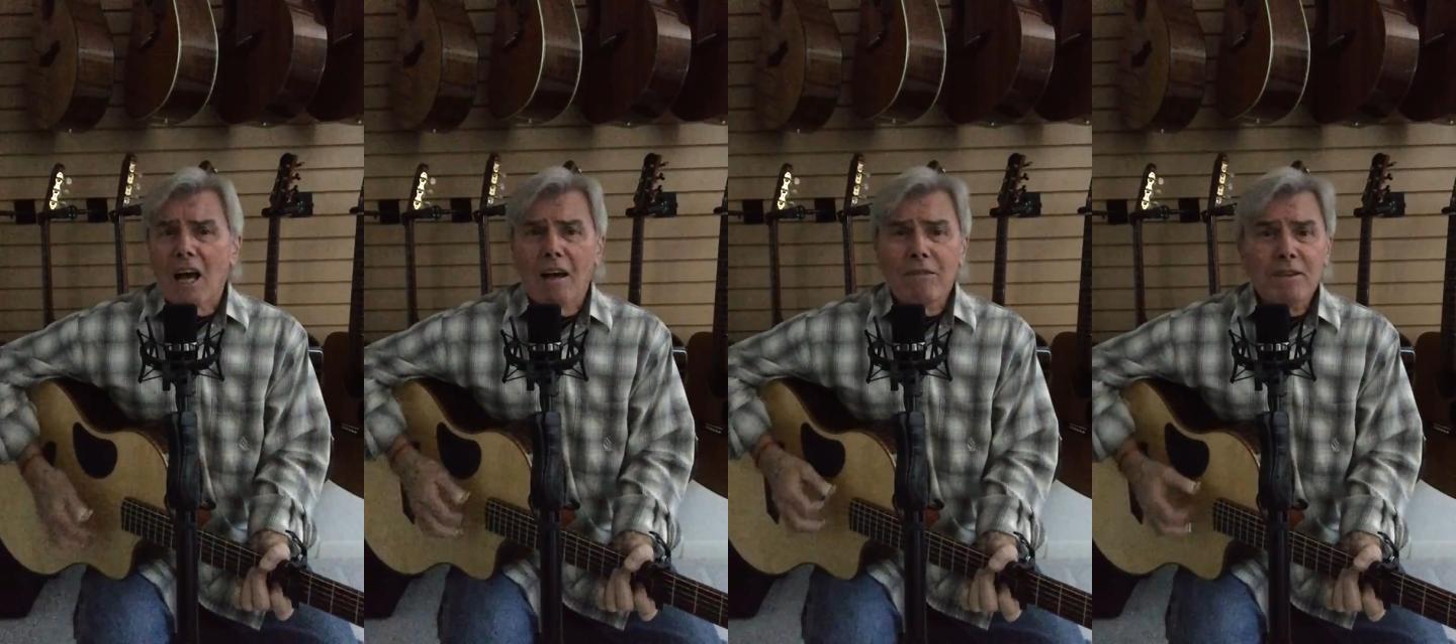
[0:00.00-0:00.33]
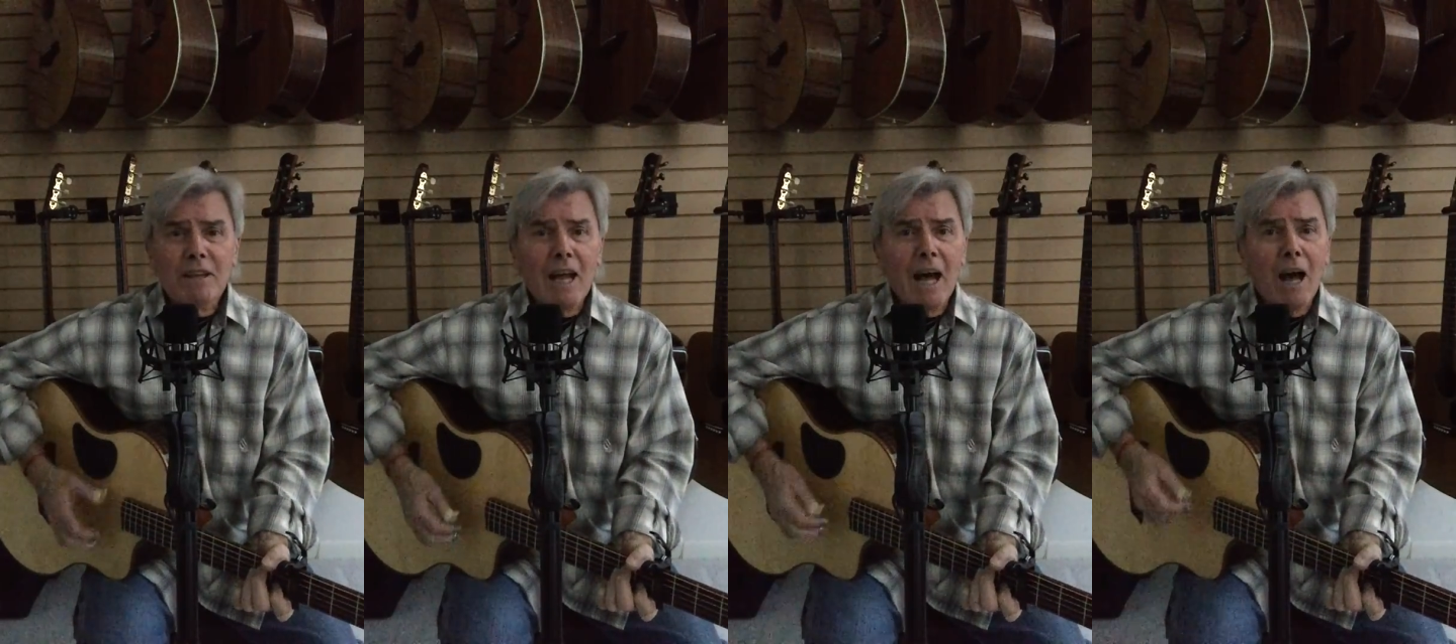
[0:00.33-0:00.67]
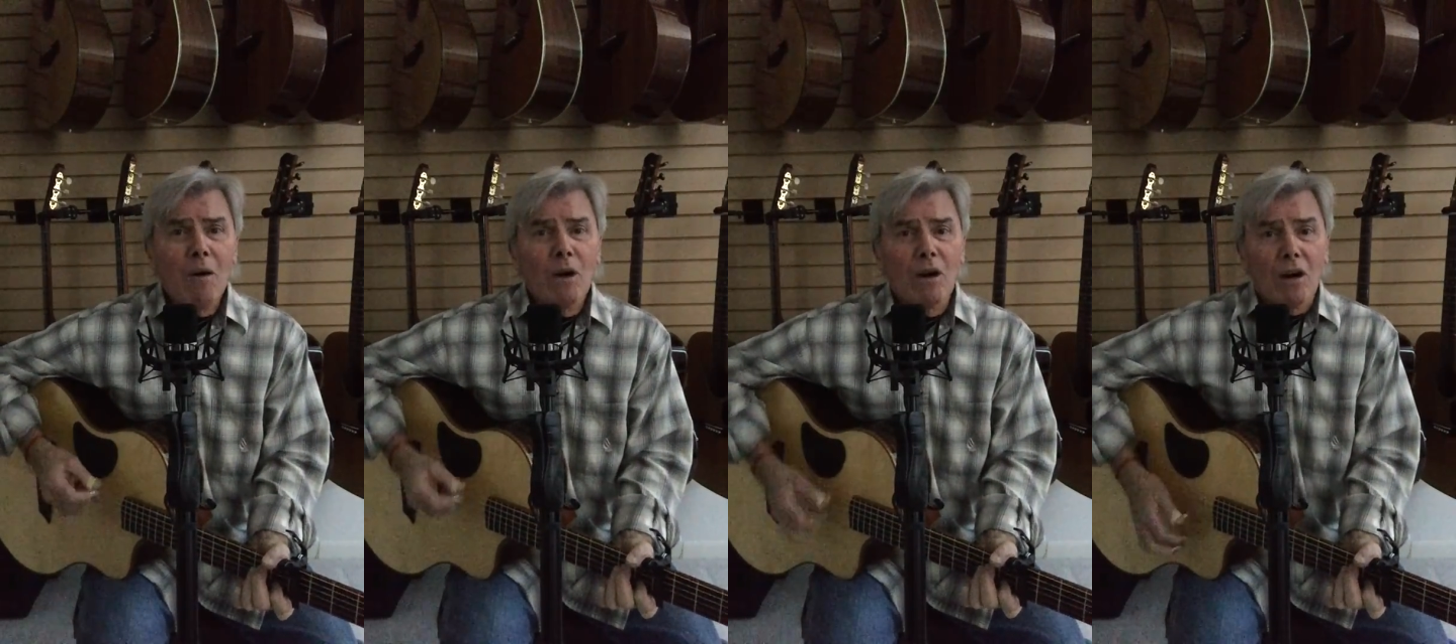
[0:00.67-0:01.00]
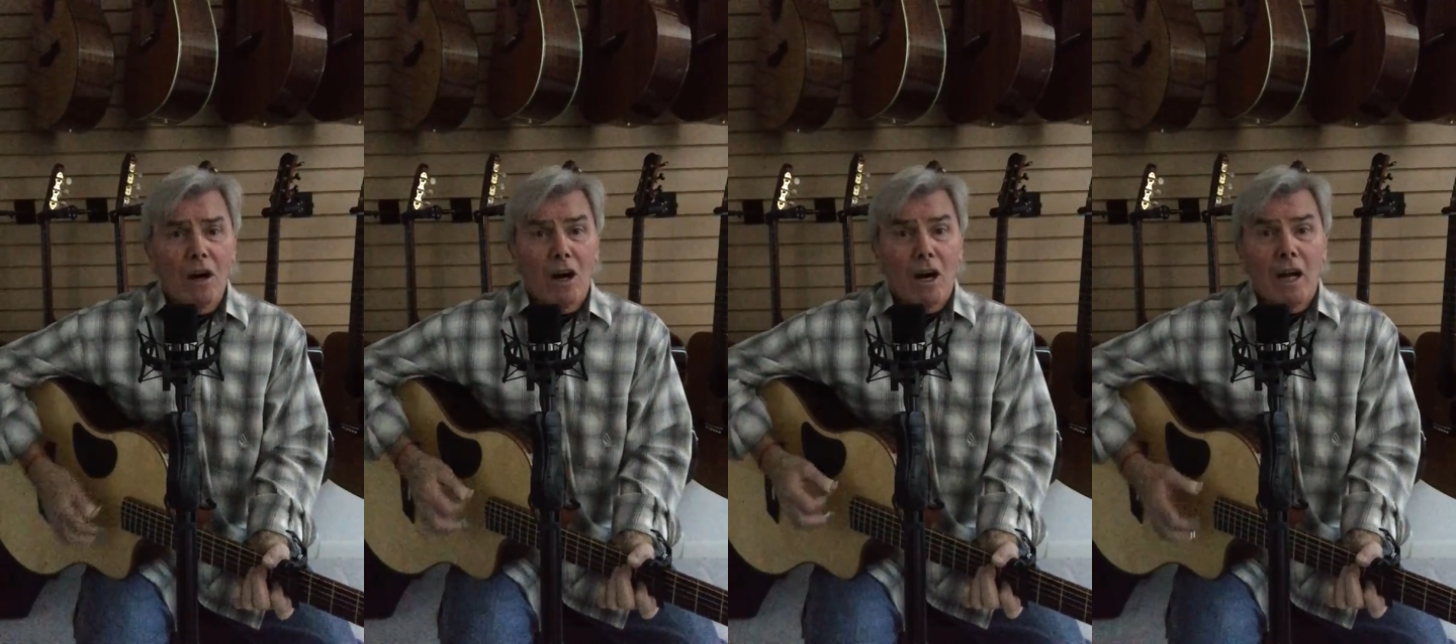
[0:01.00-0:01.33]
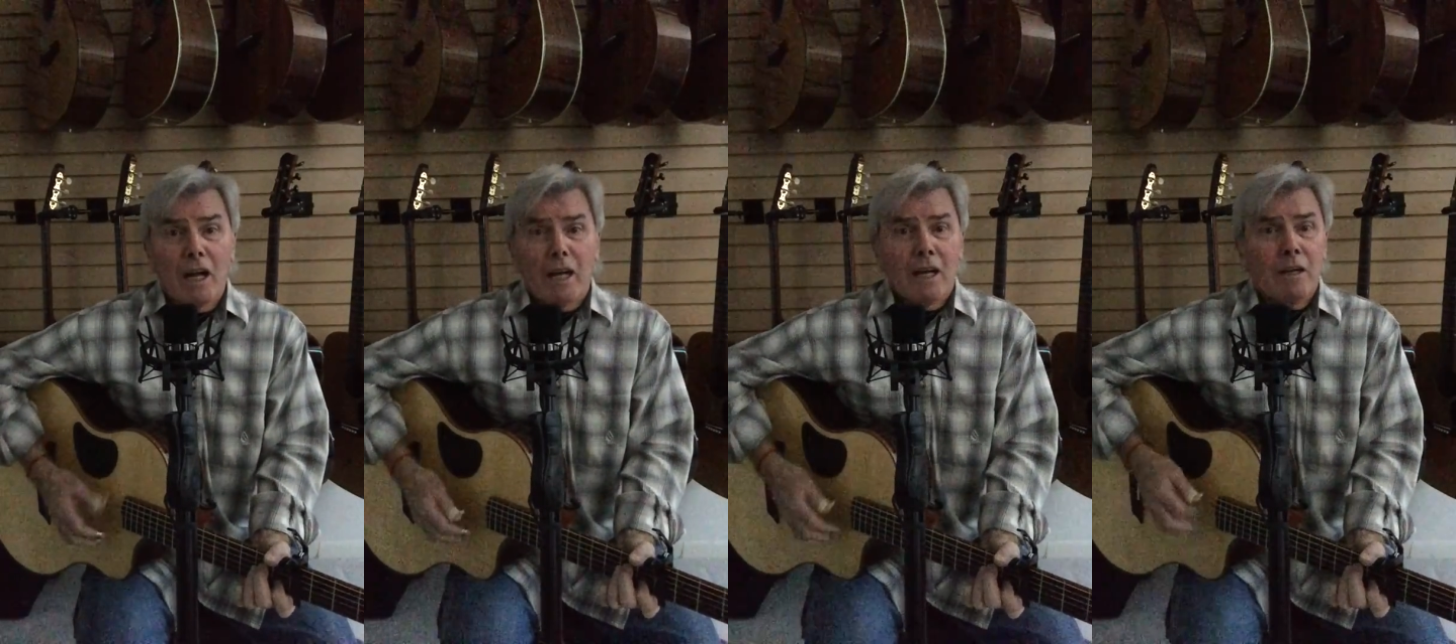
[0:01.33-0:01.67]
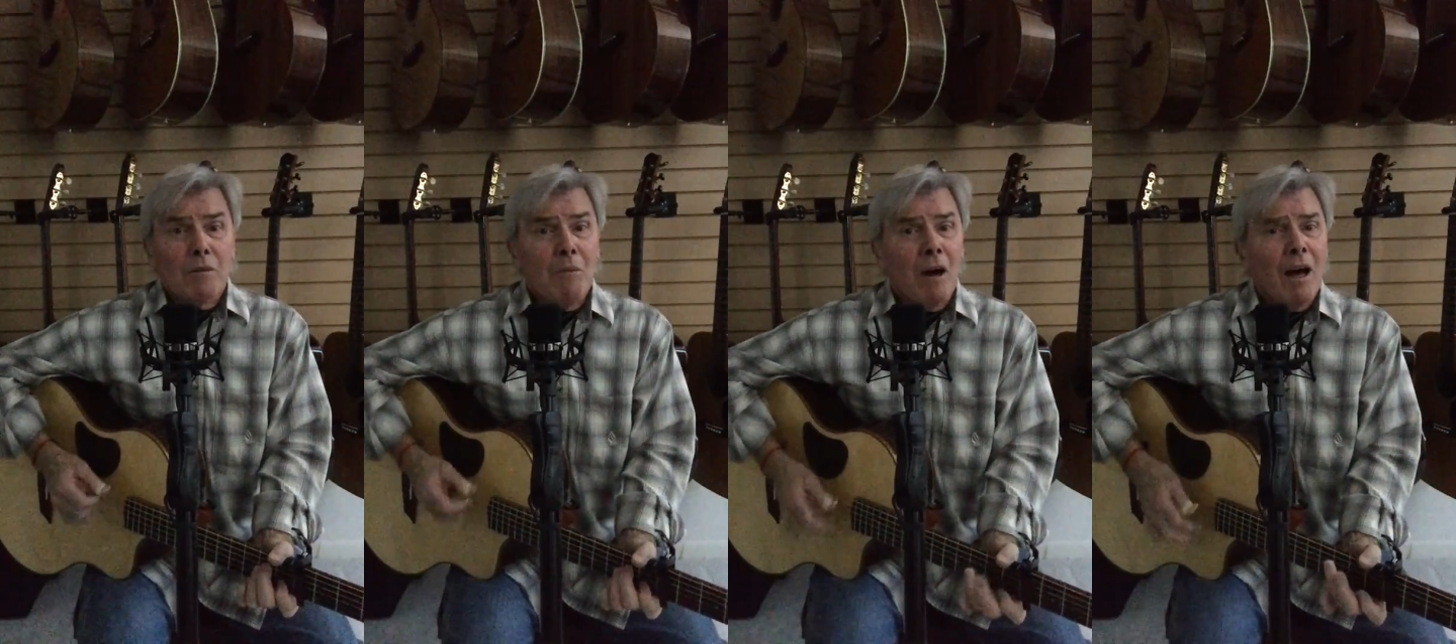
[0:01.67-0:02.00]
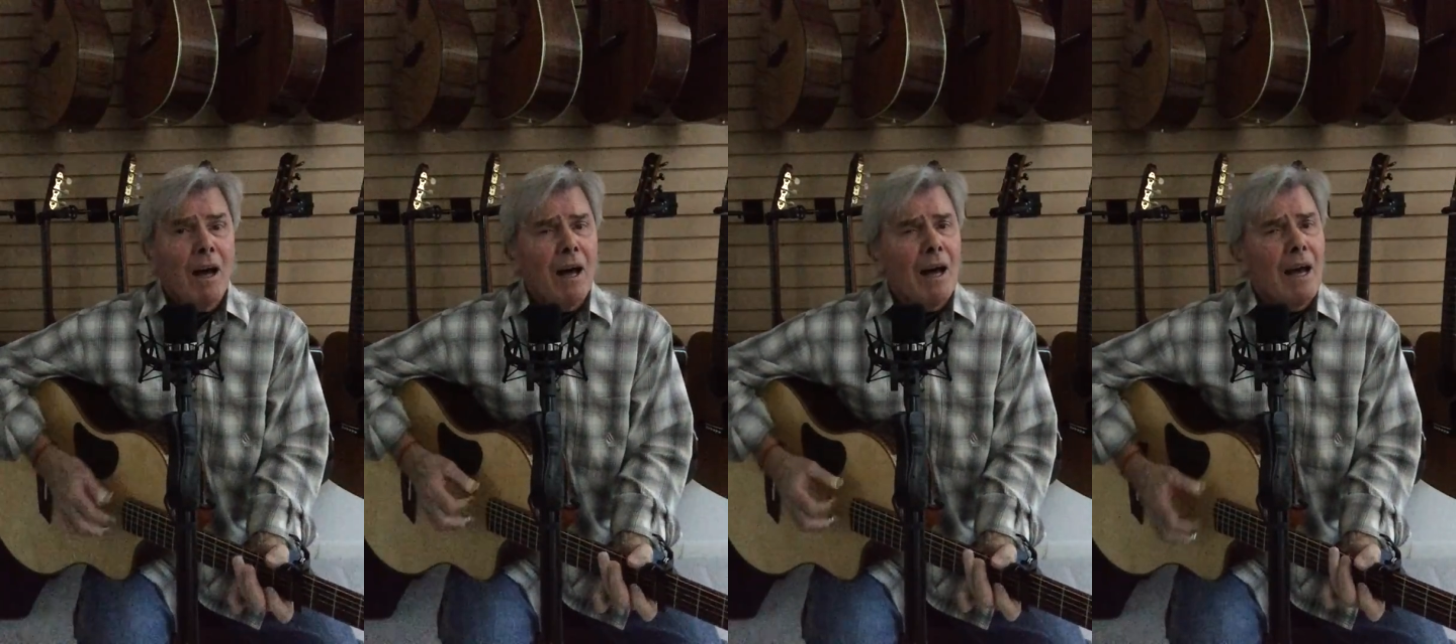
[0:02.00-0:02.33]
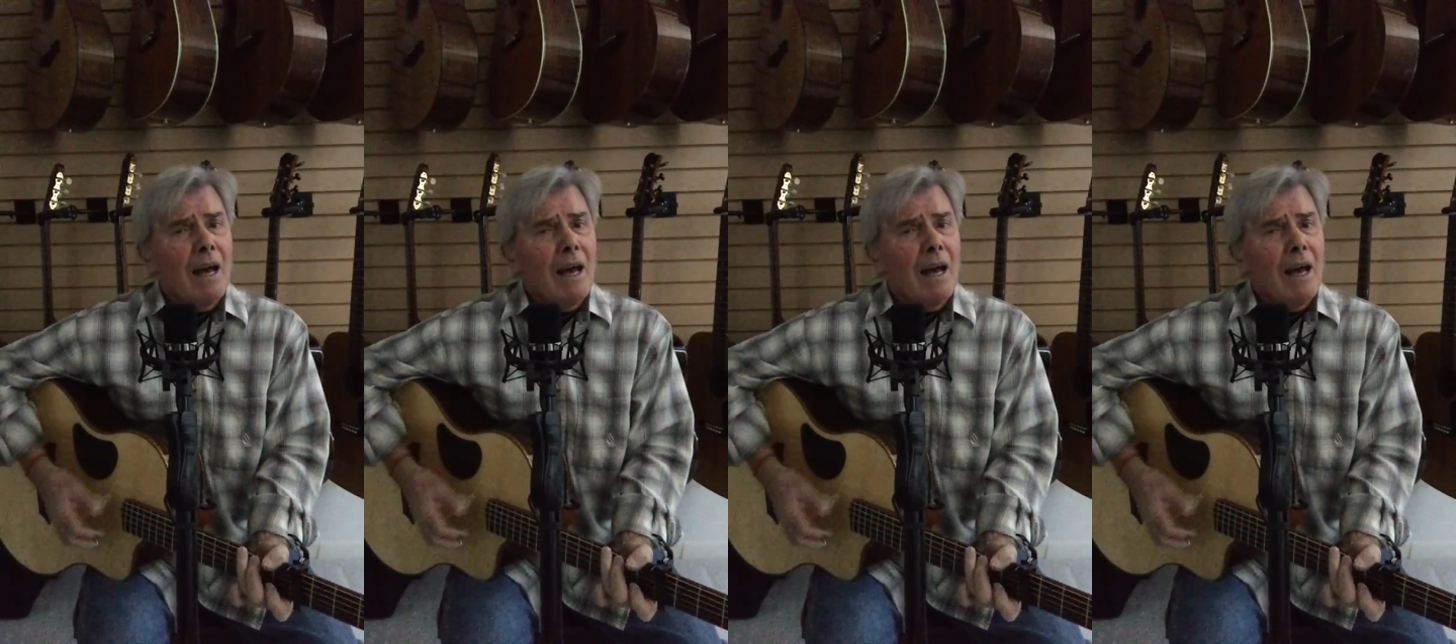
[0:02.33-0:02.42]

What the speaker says: a flower in my